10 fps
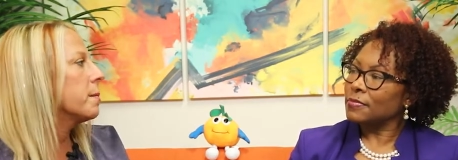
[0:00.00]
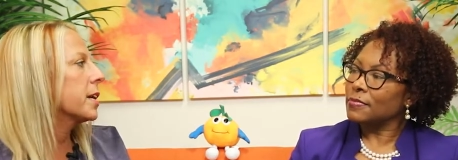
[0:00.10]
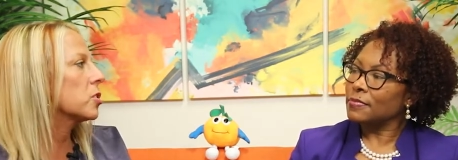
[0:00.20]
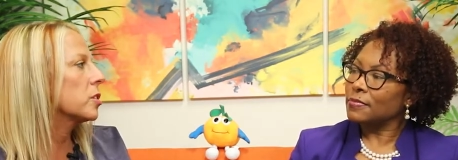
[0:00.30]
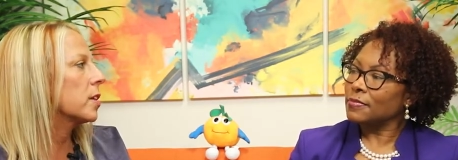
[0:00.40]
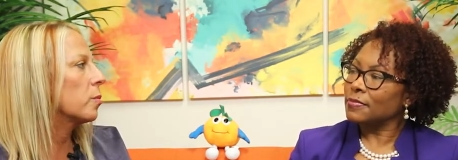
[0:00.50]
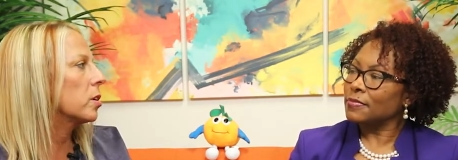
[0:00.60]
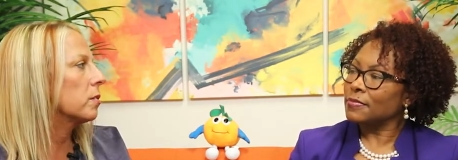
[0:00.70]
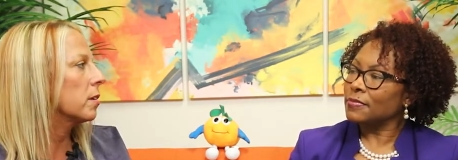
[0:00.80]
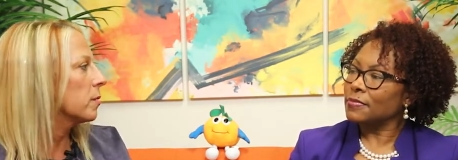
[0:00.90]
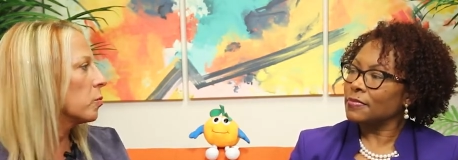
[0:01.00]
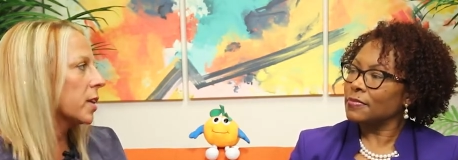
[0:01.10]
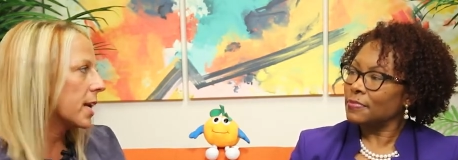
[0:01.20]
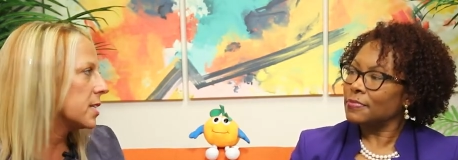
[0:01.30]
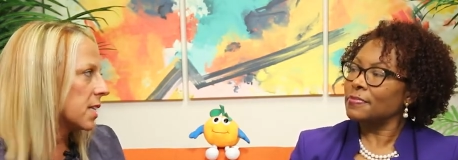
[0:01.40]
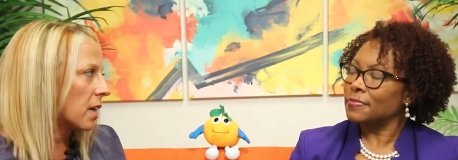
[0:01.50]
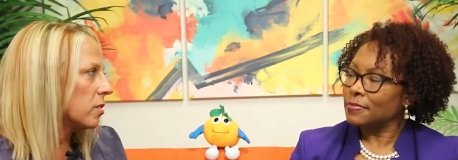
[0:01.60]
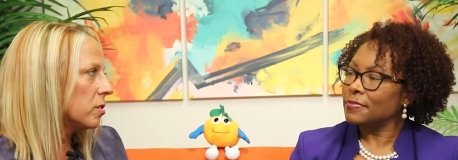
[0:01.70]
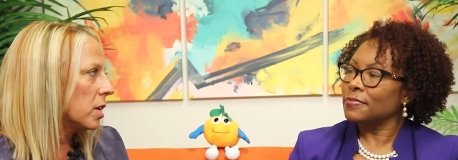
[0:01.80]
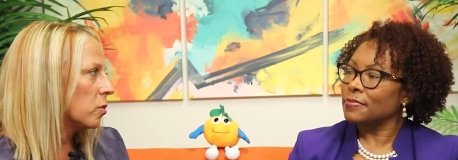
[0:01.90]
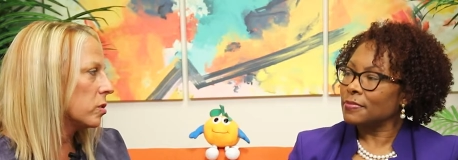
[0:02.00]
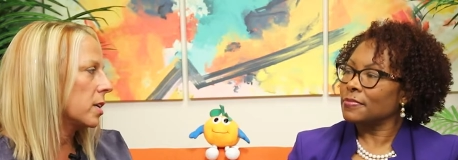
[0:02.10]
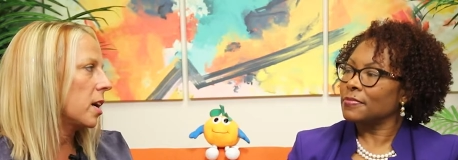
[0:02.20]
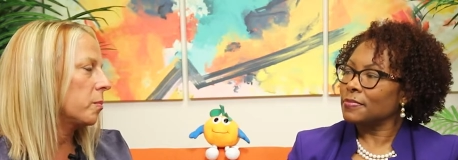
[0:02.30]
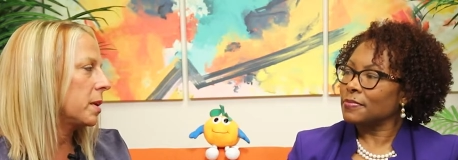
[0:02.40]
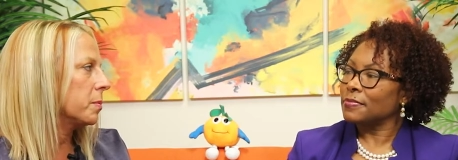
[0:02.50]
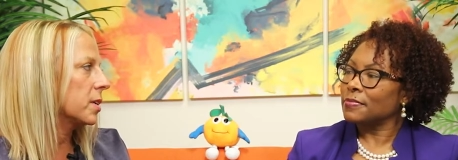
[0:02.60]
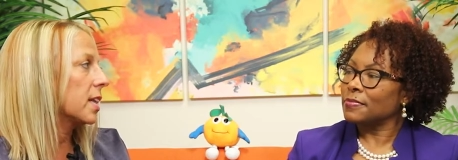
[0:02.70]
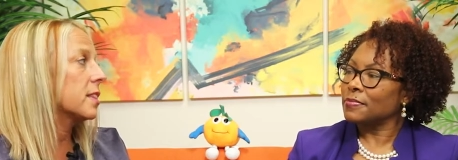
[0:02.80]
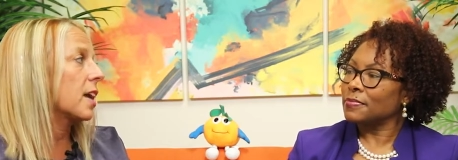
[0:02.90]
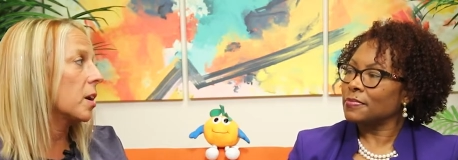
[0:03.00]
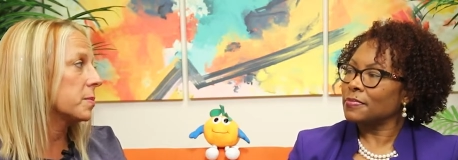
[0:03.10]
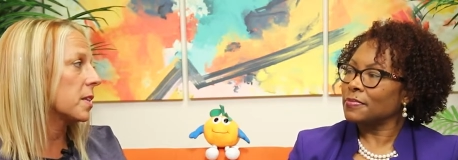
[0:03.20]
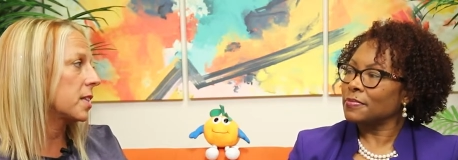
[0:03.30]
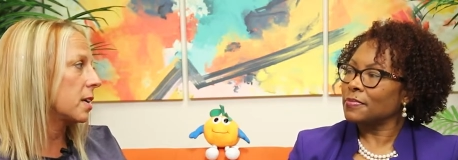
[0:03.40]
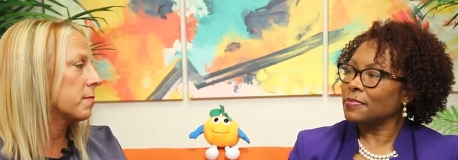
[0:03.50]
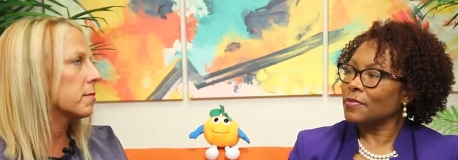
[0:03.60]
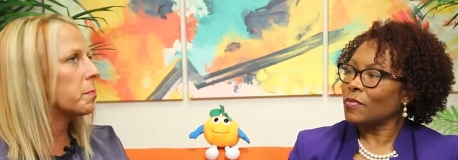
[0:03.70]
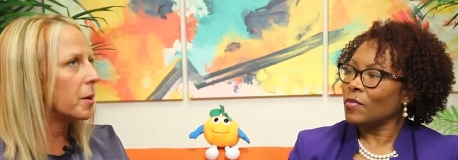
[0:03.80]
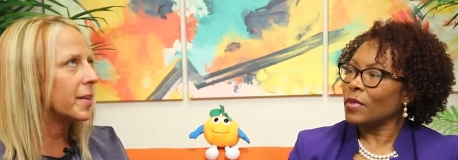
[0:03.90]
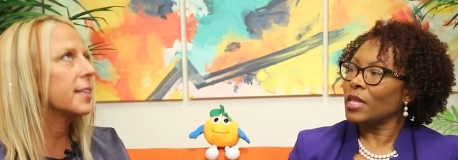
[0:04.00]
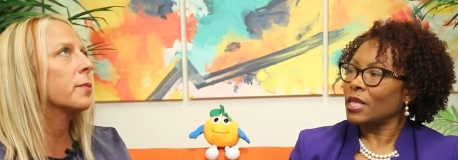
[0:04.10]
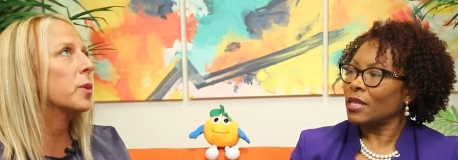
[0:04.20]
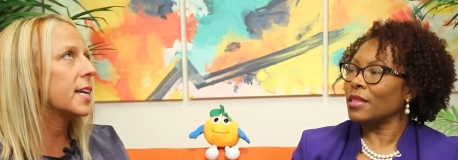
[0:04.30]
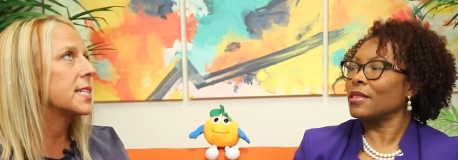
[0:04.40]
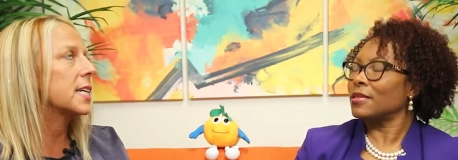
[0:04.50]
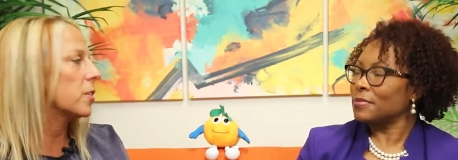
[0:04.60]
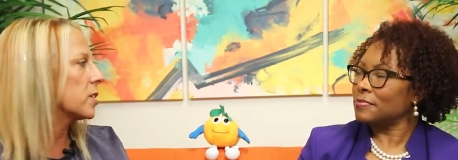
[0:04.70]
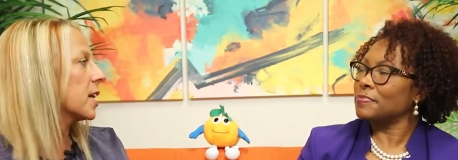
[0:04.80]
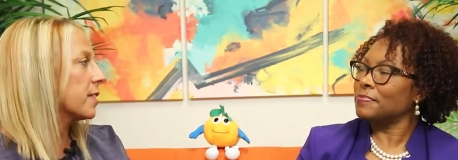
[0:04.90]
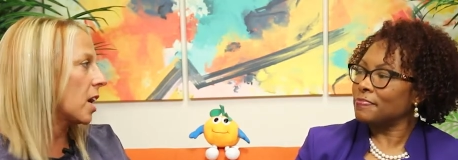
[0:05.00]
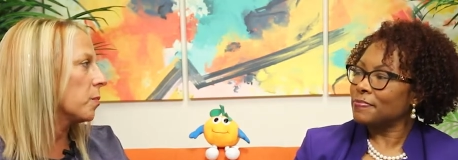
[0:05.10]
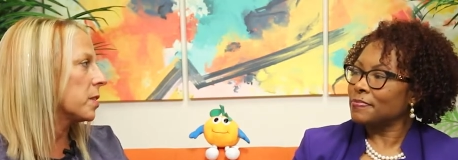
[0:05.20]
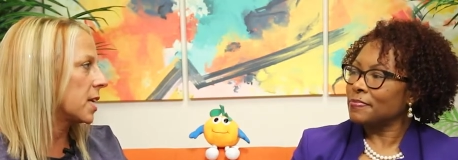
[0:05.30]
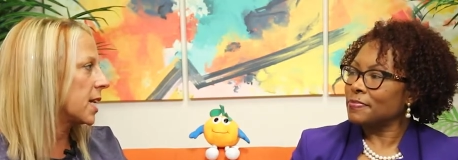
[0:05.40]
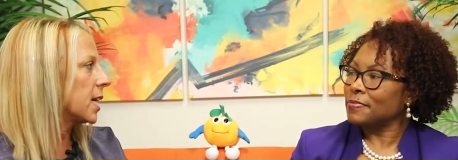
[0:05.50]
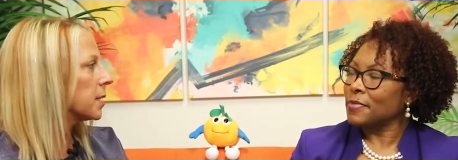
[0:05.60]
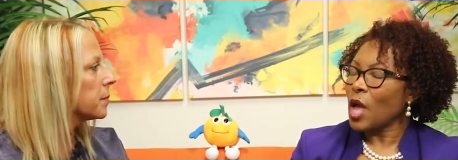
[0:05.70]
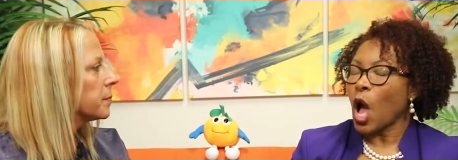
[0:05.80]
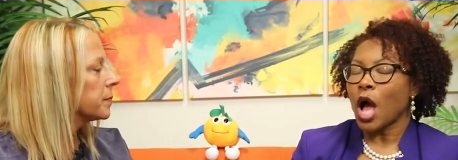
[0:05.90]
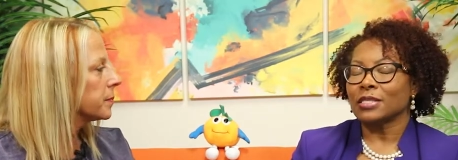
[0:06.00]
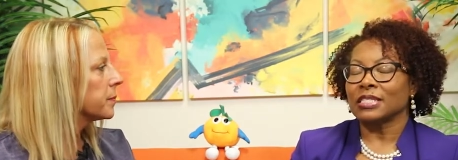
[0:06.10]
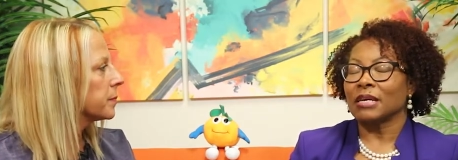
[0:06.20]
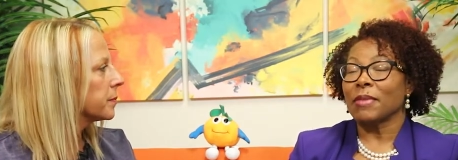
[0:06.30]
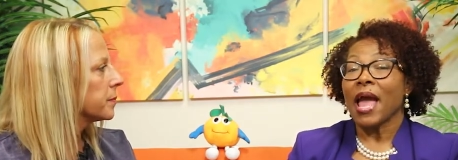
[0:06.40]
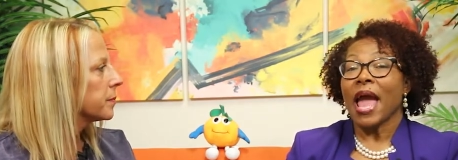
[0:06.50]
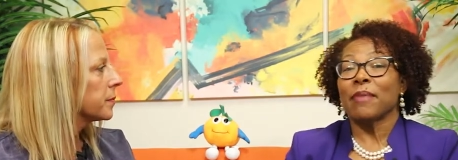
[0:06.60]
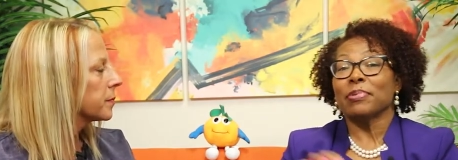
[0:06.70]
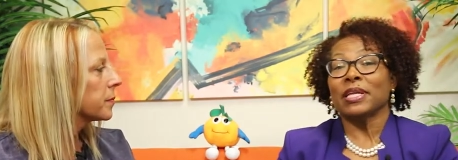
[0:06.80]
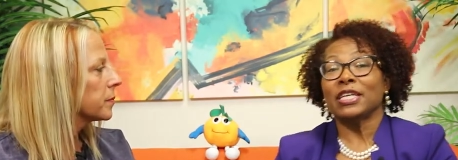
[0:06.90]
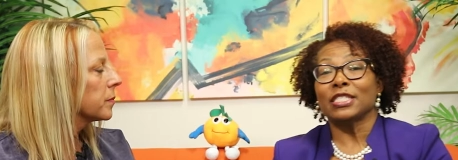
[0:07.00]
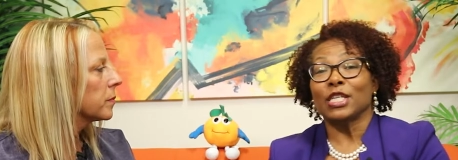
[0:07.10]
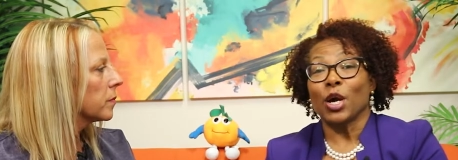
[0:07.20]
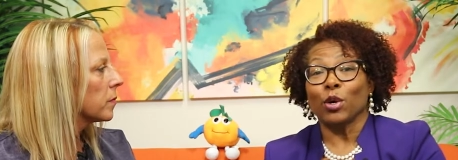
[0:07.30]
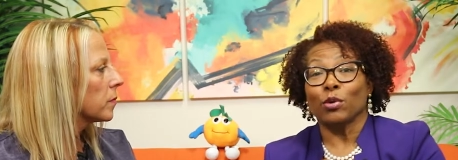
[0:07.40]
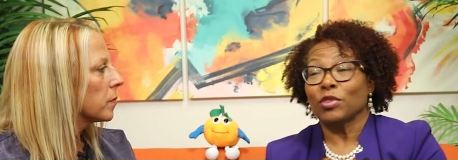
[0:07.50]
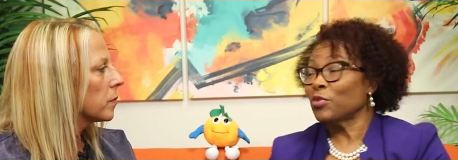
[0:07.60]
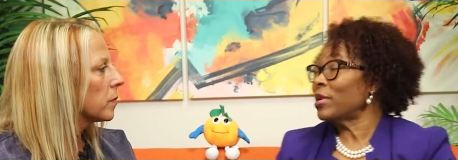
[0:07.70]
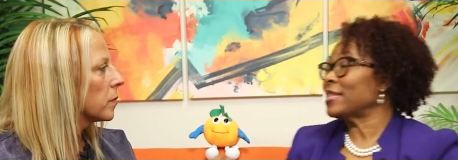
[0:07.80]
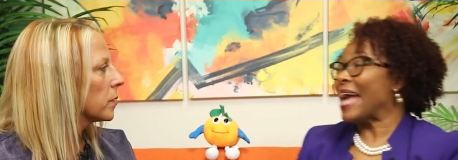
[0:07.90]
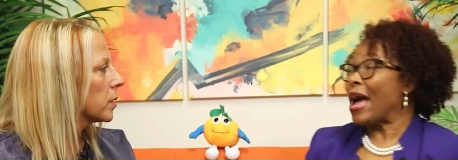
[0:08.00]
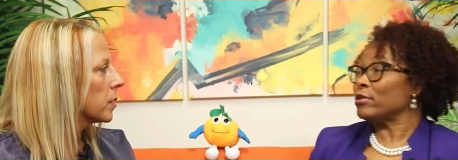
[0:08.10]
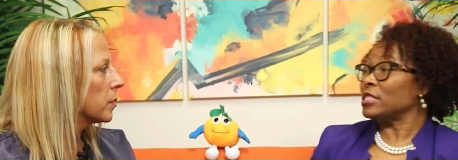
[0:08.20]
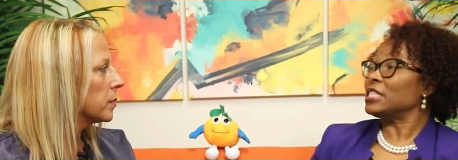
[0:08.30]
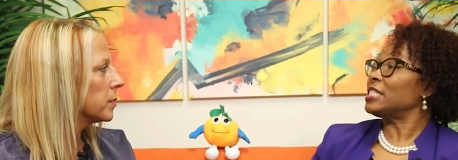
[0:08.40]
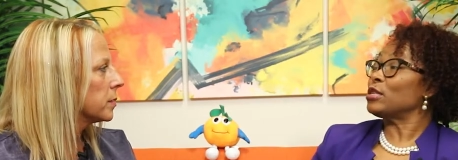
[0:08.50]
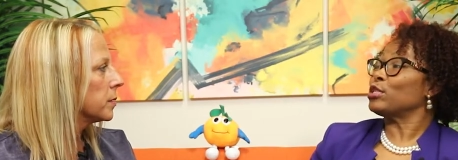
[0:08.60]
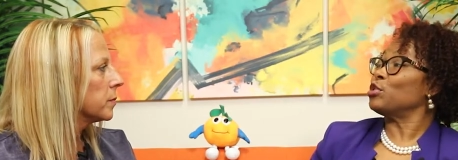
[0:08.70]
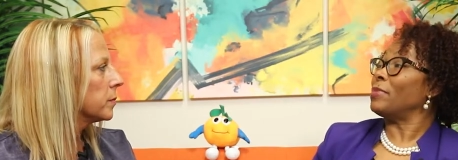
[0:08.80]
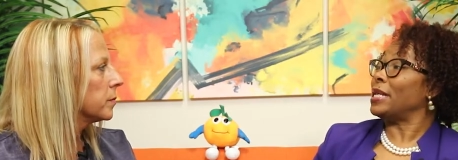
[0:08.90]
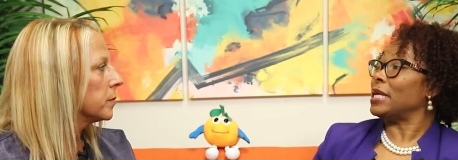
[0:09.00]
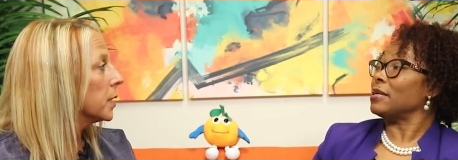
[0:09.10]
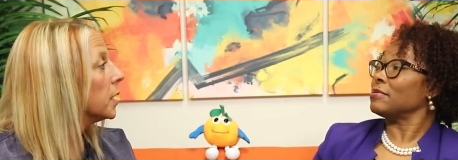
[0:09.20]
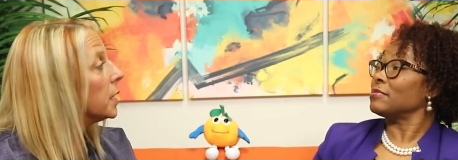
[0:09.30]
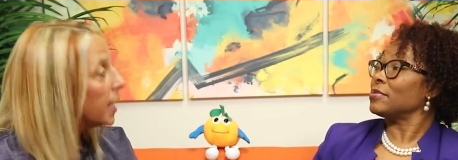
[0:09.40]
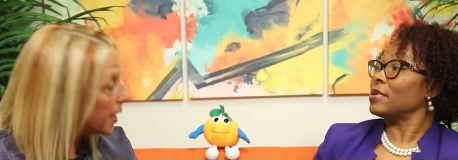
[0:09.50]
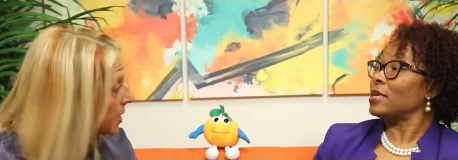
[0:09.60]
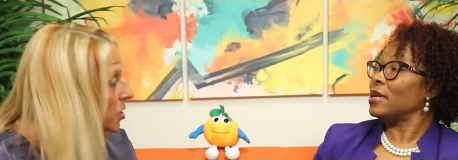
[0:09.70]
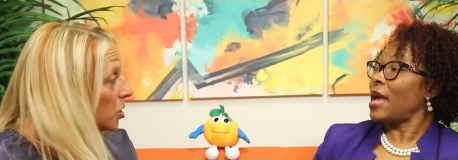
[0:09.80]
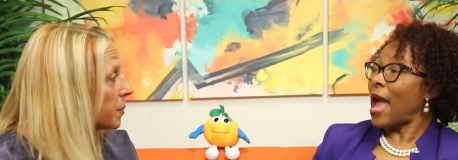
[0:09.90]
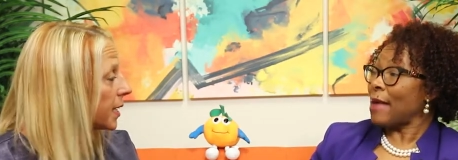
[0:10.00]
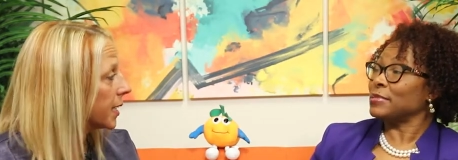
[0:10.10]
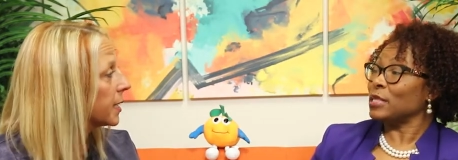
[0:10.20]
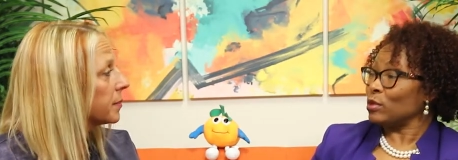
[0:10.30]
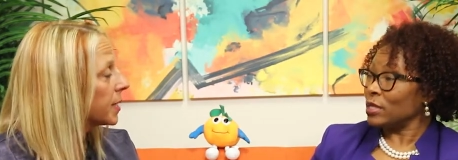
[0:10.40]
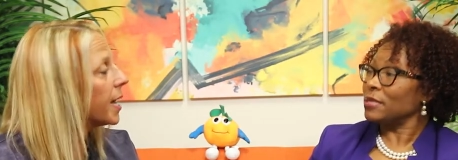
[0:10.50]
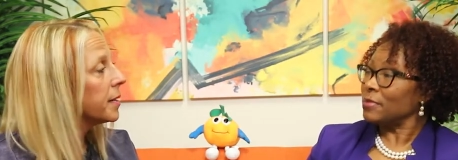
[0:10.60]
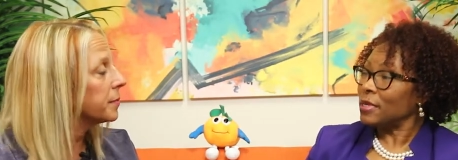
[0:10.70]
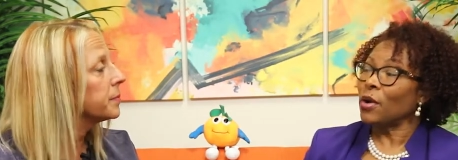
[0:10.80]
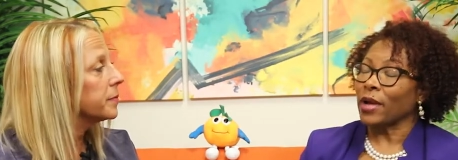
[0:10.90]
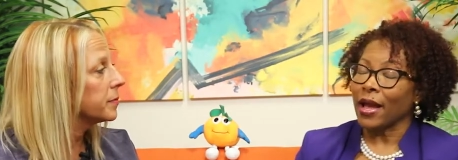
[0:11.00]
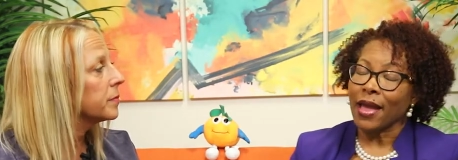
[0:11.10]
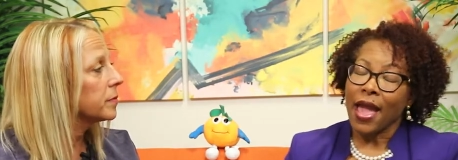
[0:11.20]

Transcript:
Speaker 1: to make sure that we're working together in order to help people get the helps that they, pardon working together to get the help that they need.
Speaker 2: Awesome. And please know, 3,000 is still too many. It is too many. Absolutely. Yeah. Okay.